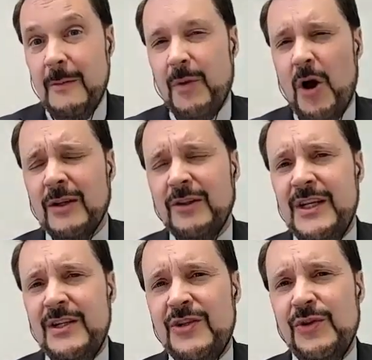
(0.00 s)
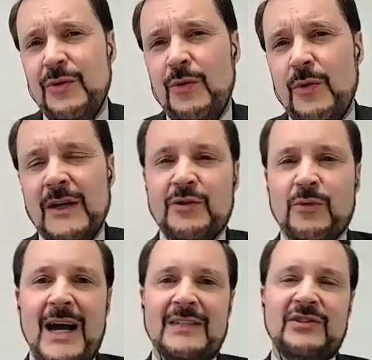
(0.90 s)
partly to
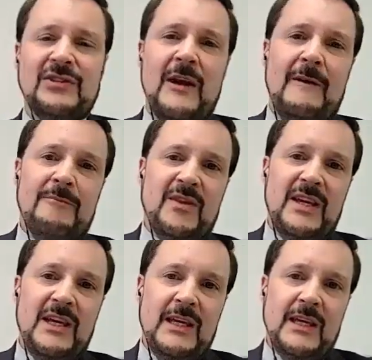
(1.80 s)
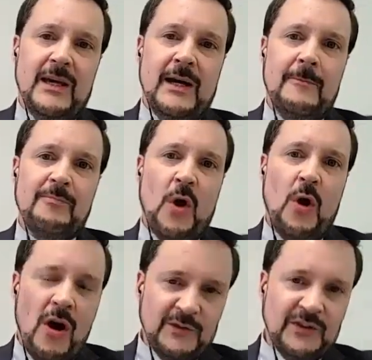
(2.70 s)
address the
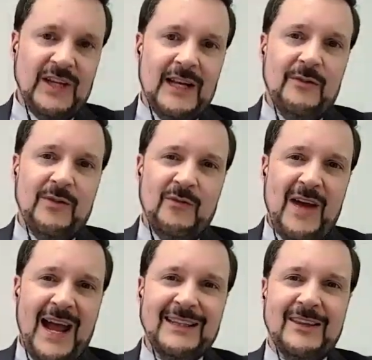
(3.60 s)
offset of the fact